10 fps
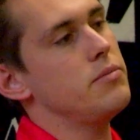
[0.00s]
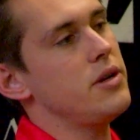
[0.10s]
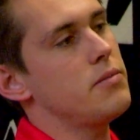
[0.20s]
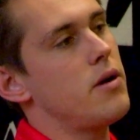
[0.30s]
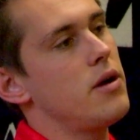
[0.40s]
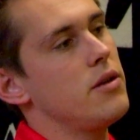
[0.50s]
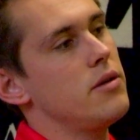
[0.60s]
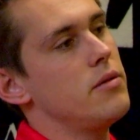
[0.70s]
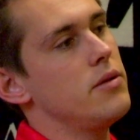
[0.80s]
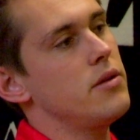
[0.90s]
being part of
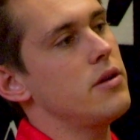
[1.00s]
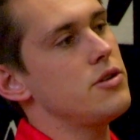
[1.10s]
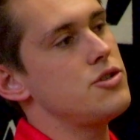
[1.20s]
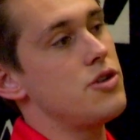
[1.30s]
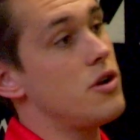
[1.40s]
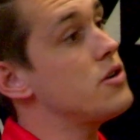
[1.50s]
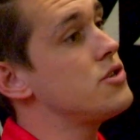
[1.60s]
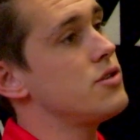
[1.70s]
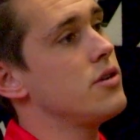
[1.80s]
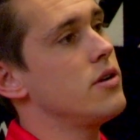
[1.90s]
the
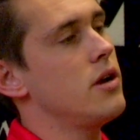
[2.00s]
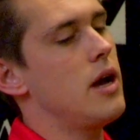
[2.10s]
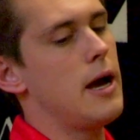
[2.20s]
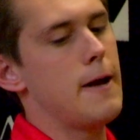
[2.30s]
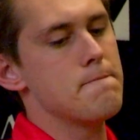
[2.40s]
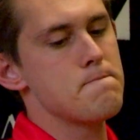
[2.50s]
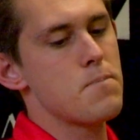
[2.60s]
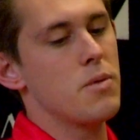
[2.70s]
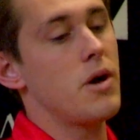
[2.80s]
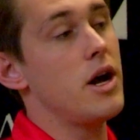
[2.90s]
church,
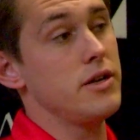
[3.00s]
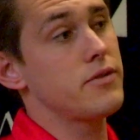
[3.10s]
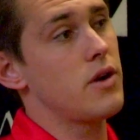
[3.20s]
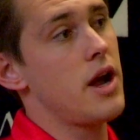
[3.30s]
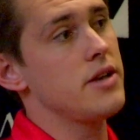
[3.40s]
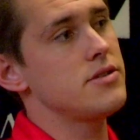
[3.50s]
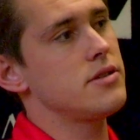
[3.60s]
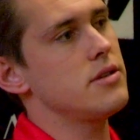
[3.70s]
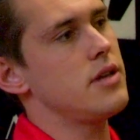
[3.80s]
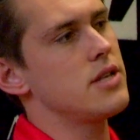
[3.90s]
the body of Christ.
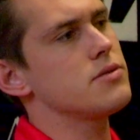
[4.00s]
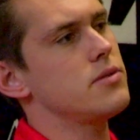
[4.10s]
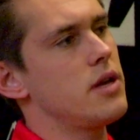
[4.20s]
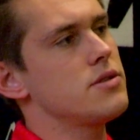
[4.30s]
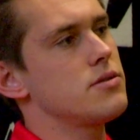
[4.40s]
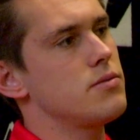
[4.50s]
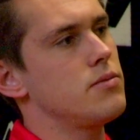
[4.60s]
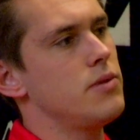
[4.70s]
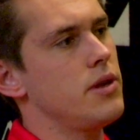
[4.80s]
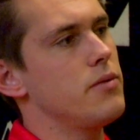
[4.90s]
That's
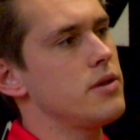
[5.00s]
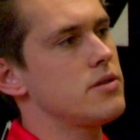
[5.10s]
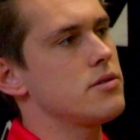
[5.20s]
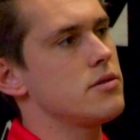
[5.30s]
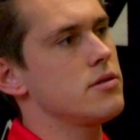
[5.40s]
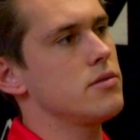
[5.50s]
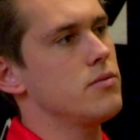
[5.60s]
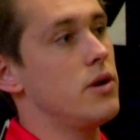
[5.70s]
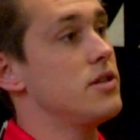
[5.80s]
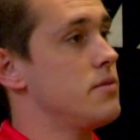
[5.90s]
really
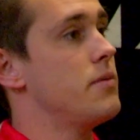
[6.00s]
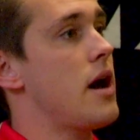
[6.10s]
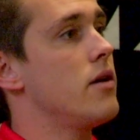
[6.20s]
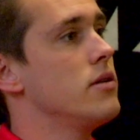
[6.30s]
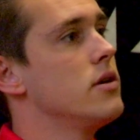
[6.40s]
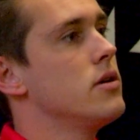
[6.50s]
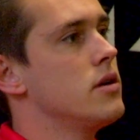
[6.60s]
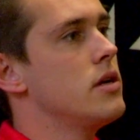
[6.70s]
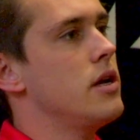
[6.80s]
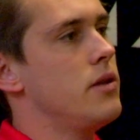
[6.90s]
what it's about,
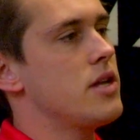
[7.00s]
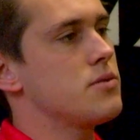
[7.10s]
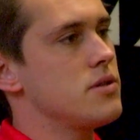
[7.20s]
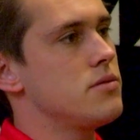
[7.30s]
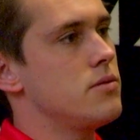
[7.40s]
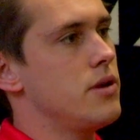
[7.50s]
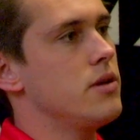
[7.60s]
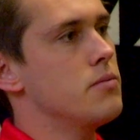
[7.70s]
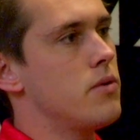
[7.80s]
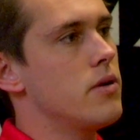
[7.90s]
and that's what's really
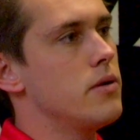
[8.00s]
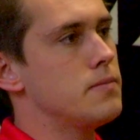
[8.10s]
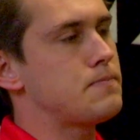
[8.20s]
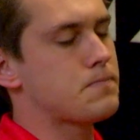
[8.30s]
important.